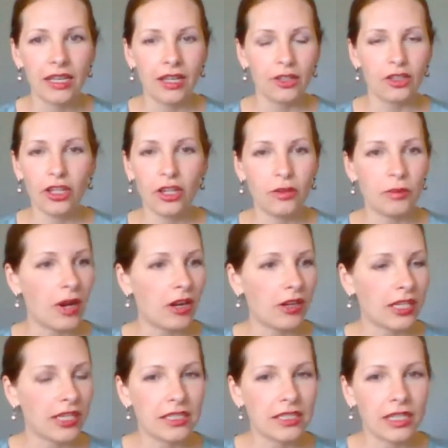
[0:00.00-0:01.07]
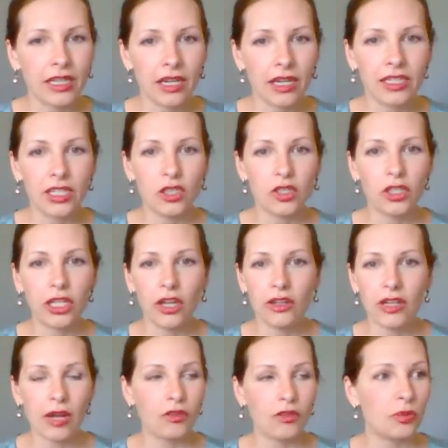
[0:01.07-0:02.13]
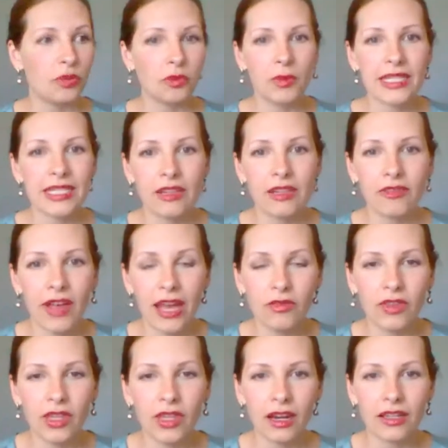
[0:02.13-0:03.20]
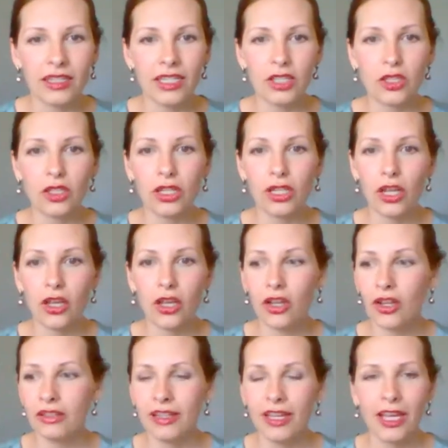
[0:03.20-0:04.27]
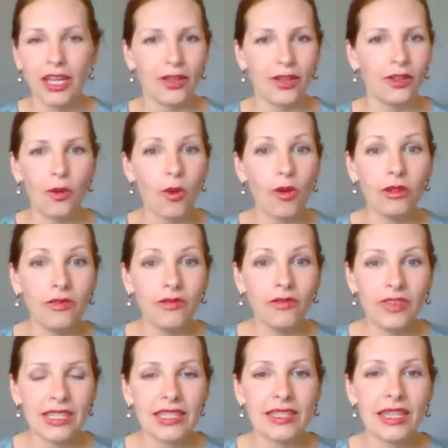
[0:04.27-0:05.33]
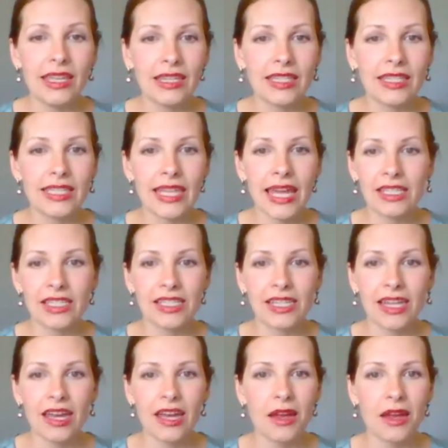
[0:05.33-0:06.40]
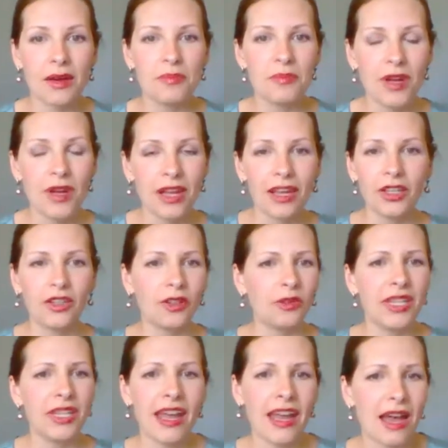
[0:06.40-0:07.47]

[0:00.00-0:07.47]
to learn marketing. I need to learn how to put myself out there. I need to learn, you know, all of these things that, you know, yeah,